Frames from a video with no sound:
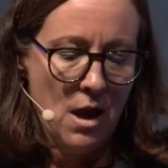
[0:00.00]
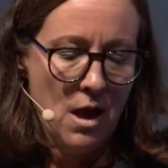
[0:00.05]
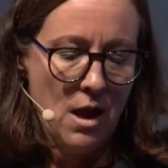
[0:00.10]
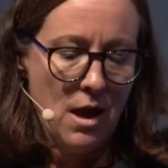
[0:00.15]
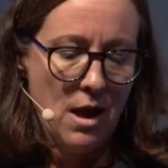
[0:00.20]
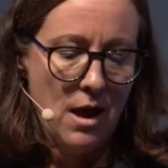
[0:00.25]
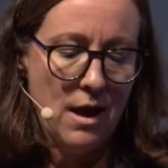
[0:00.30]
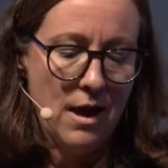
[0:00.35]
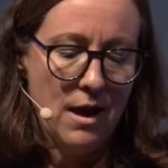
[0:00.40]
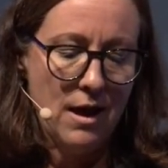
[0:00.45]

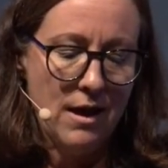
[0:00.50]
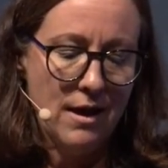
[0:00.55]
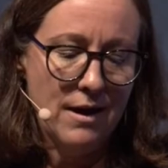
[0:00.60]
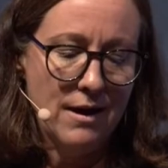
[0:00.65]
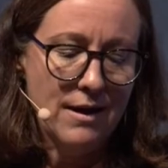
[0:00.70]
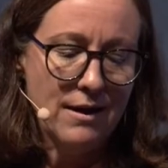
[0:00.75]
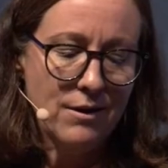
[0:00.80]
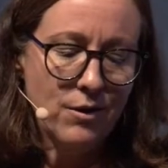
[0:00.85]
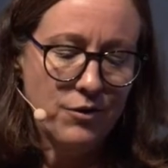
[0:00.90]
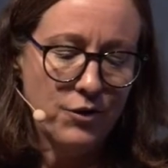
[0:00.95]

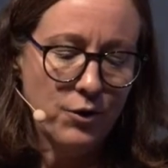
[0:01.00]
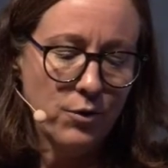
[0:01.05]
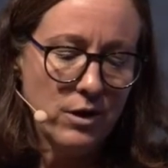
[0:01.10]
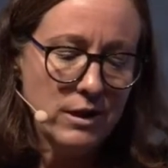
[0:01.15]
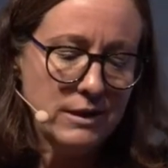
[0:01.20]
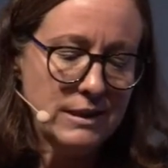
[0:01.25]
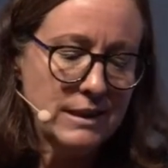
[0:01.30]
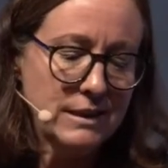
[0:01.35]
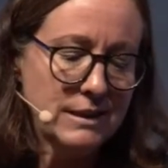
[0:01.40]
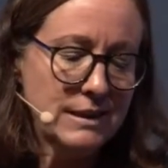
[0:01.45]

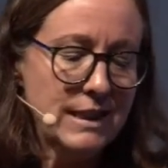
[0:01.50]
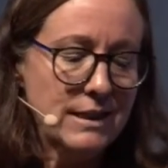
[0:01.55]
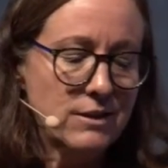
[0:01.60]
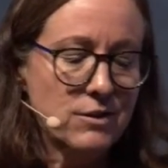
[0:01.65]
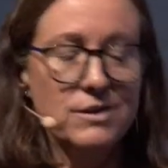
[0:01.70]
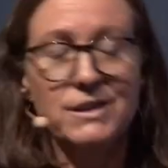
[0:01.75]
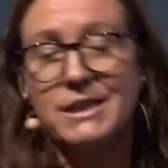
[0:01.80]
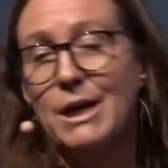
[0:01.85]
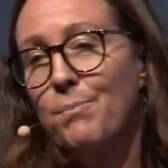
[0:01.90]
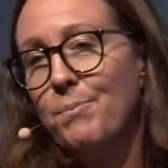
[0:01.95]
Authorities need to
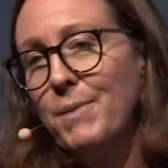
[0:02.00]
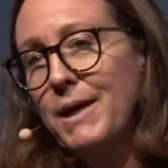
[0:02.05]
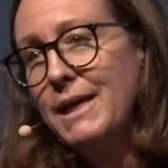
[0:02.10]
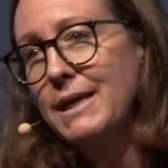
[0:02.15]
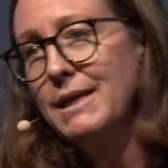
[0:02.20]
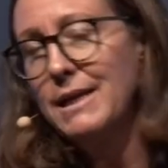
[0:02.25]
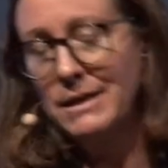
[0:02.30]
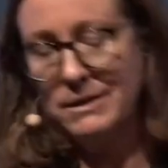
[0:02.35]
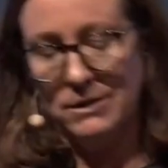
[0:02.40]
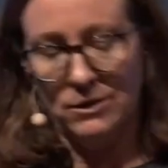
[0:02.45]
step
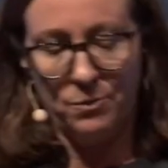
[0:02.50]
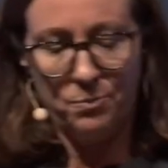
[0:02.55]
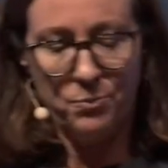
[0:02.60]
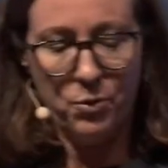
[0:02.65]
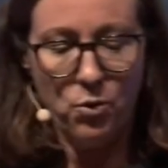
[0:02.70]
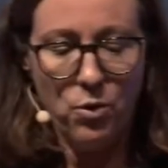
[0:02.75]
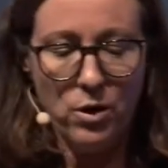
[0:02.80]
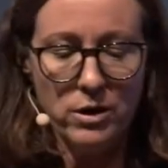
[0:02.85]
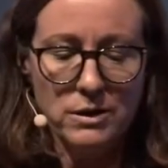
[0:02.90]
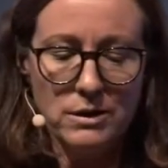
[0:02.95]
in and
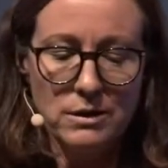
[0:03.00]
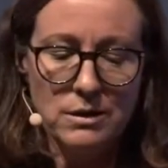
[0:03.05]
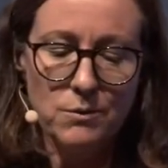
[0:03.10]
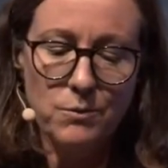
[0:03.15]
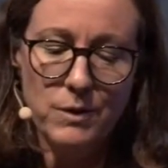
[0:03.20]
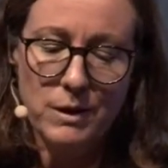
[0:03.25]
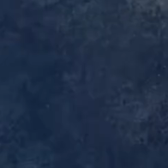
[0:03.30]
support with